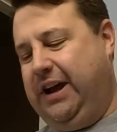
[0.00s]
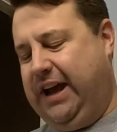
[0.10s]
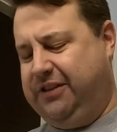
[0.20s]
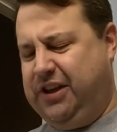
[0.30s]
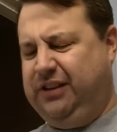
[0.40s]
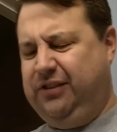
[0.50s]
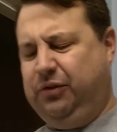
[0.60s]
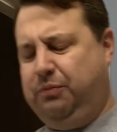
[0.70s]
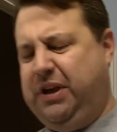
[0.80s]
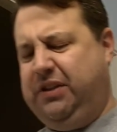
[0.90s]
Yeah, I think
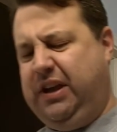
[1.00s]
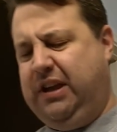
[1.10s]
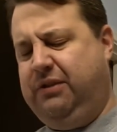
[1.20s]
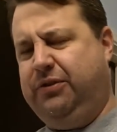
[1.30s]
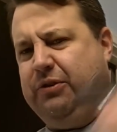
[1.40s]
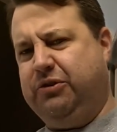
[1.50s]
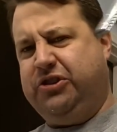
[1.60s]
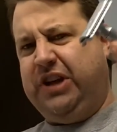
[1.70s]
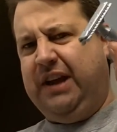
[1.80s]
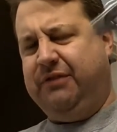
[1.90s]
this will be the third
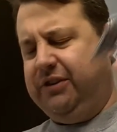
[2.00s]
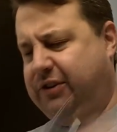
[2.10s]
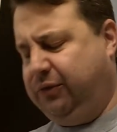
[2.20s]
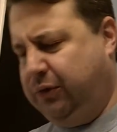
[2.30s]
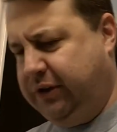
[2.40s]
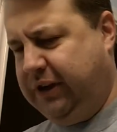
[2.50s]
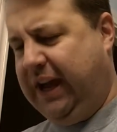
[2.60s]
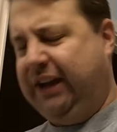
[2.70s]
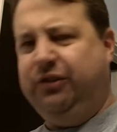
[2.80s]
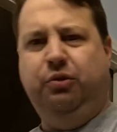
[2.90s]
shave on this one. I
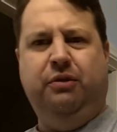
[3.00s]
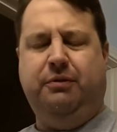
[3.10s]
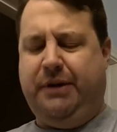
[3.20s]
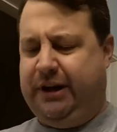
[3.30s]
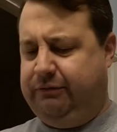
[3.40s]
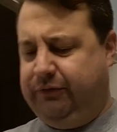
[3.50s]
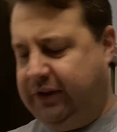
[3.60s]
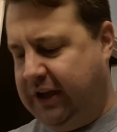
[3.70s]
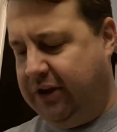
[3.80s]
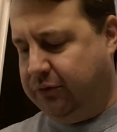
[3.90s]
had two of them out.
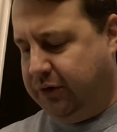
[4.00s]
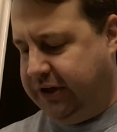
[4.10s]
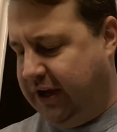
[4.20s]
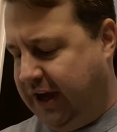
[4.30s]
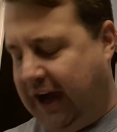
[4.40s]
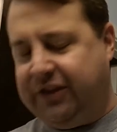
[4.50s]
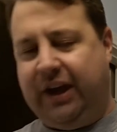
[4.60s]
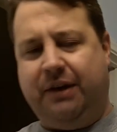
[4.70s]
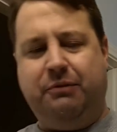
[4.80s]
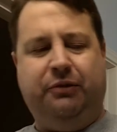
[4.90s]
The other one, I
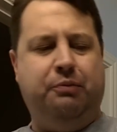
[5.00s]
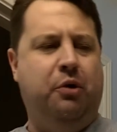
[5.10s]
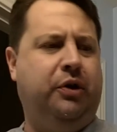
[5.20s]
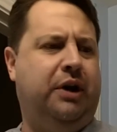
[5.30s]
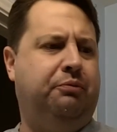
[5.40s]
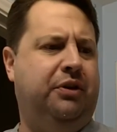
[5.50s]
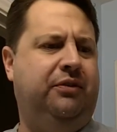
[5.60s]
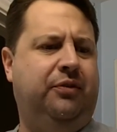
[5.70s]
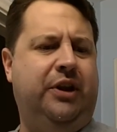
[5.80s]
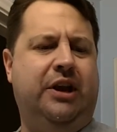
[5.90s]
think I misspoke on
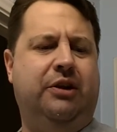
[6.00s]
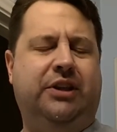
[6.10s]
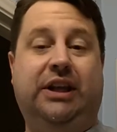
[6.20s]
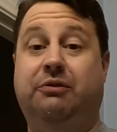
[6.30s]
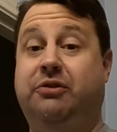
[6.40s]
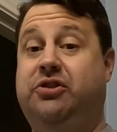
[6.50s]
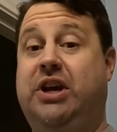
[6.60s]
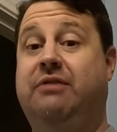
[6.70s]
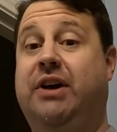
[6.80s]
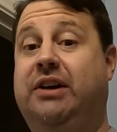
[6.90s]
previous video. I think that was a
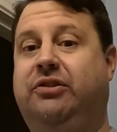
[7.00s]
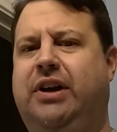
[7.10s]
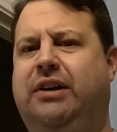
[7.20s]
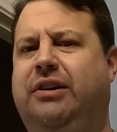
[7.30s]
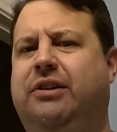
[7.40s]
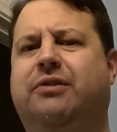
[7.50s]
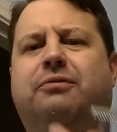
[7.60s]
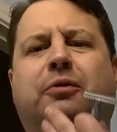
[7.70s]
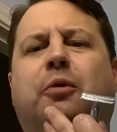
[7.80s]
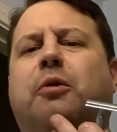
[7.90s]
shave I actually had like
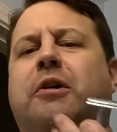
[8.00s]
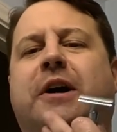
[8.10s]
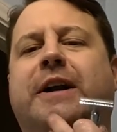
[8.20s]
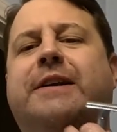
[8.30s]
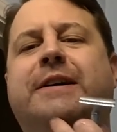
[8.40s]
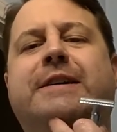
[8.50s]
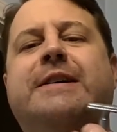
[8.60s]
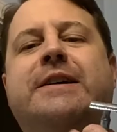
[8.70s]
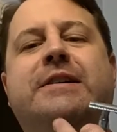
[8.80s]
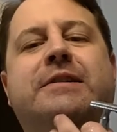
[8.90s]
four on.
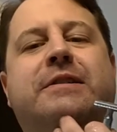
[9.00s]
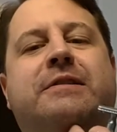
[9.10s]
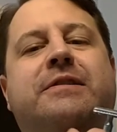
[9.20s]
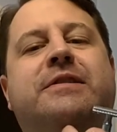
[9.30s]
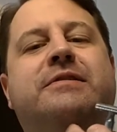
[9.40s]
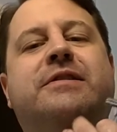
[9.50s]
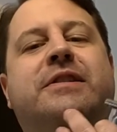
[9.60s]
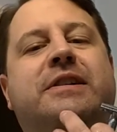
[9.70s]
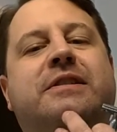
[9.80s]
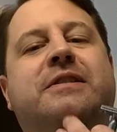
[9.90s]
Oh, let
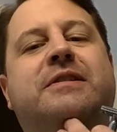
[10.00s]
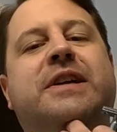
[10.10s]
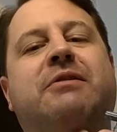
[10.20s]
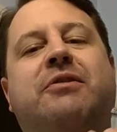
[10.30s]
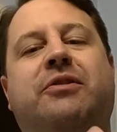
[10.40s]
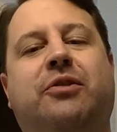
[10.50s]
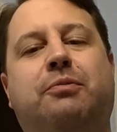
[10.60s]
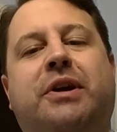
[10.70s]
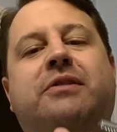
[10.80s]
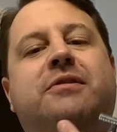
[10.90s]
me get there. Get off the
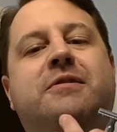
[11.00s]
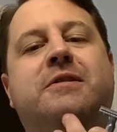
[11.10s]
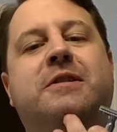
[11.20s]
soap, I guess.